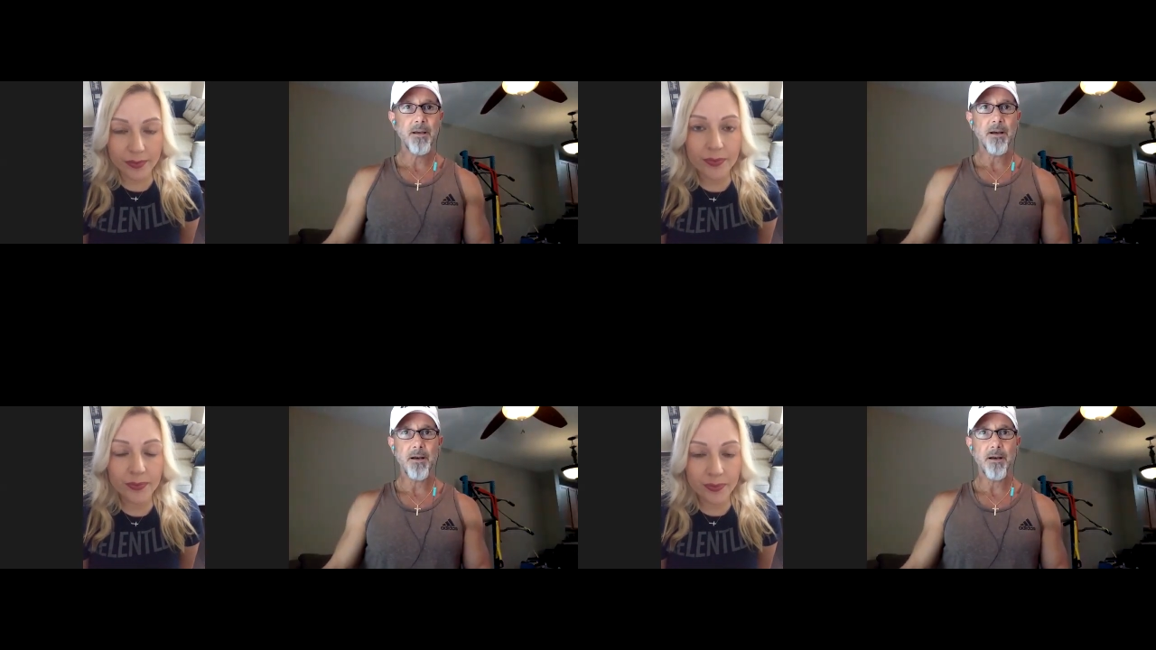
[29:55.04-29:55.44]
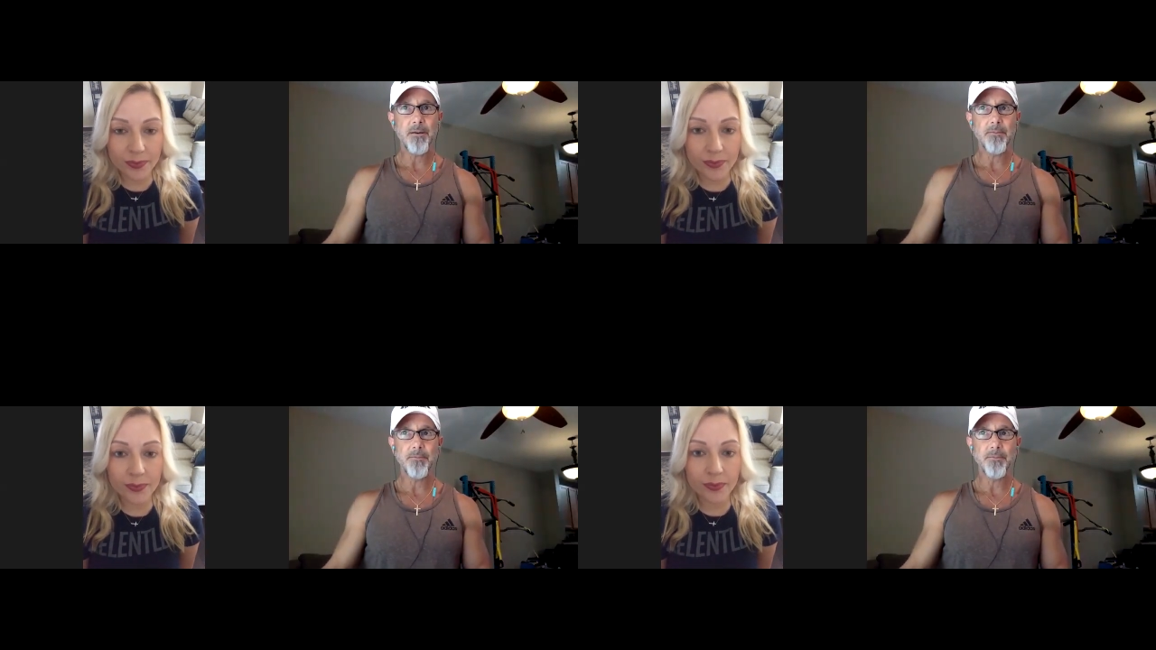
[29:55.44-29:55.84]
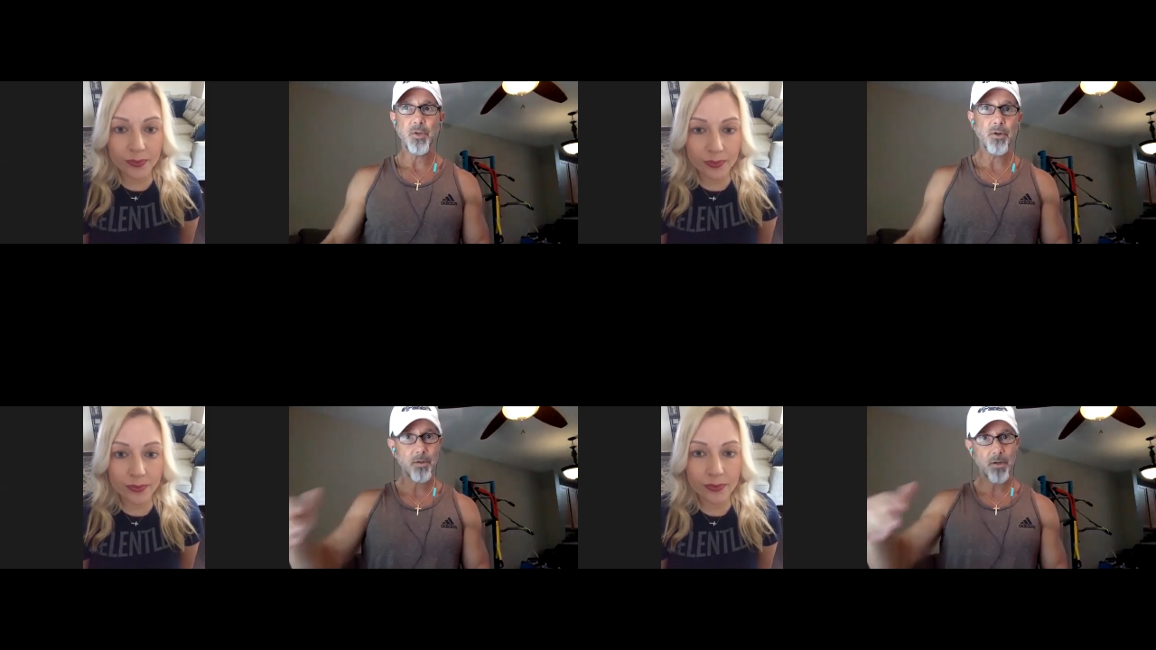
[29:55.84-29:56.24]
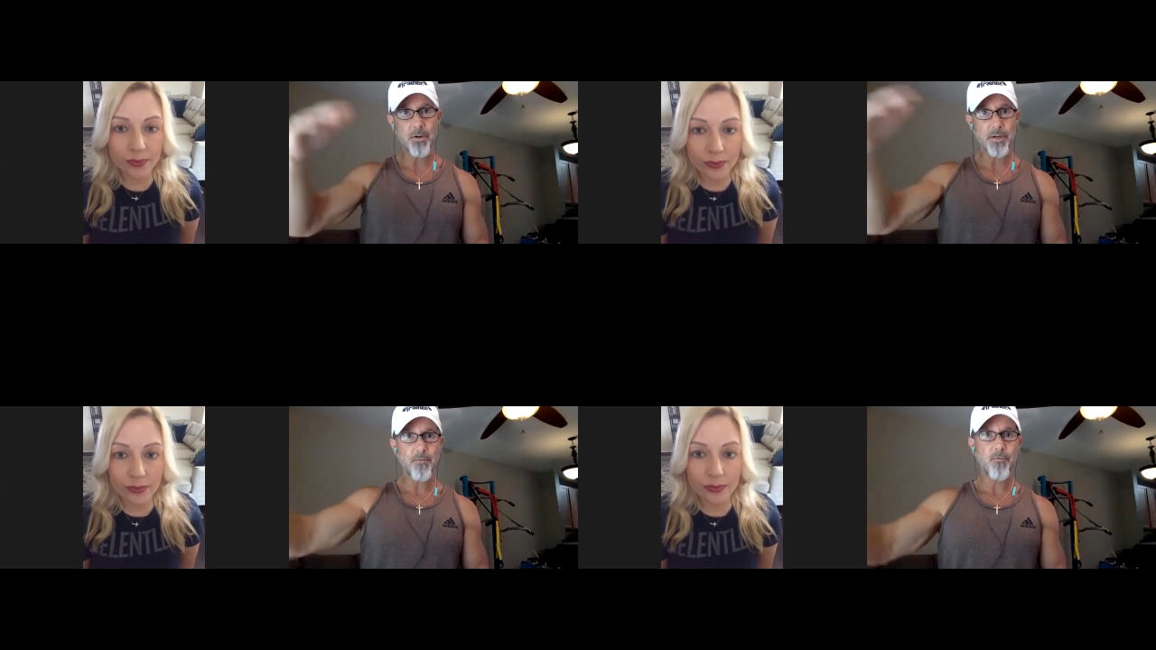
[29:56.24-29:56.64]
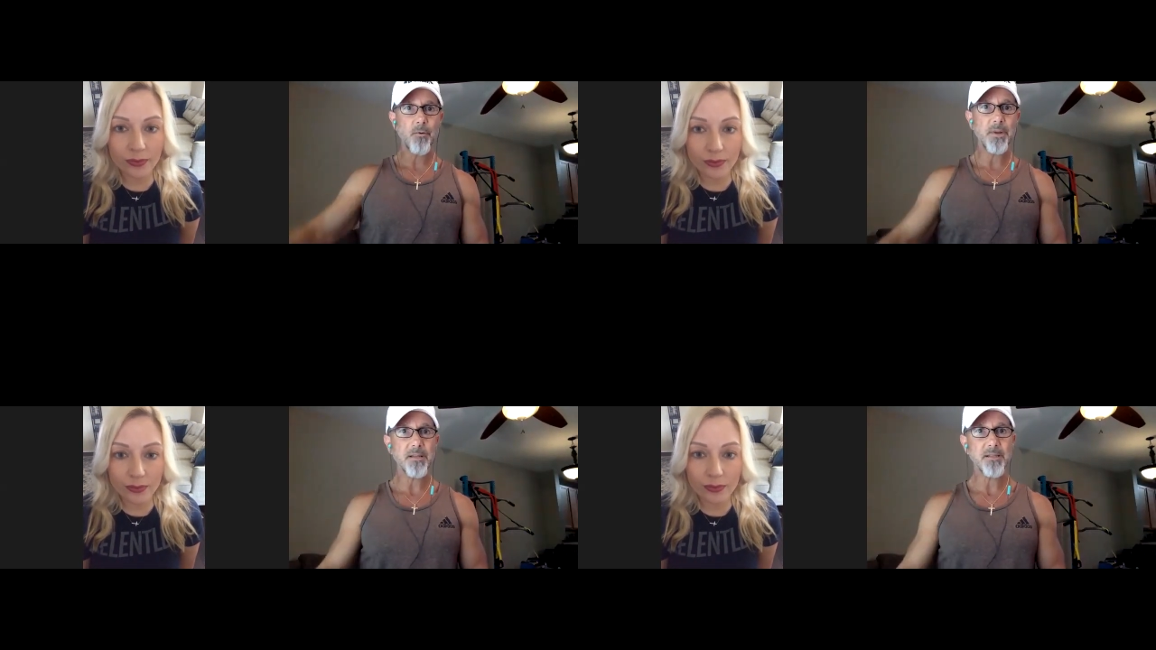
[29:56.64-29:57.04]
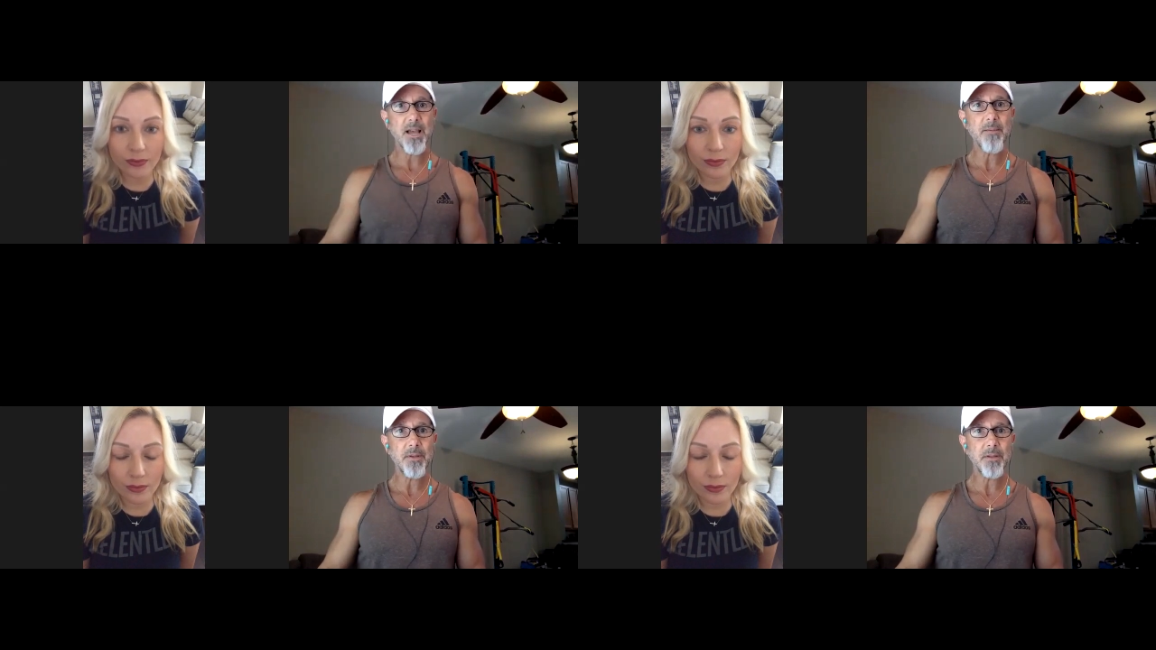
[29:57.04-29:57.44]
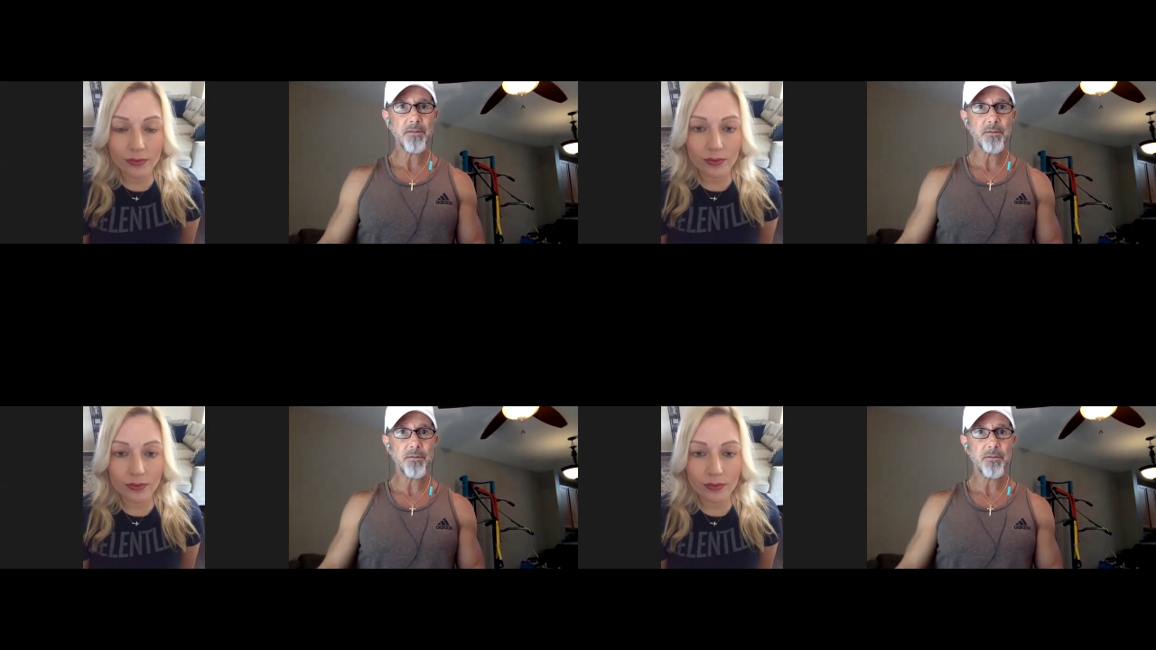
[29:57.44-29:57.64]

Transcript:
Speaker 1: Mm-hmm. Um, mm-hmm. You're going on a four week assignment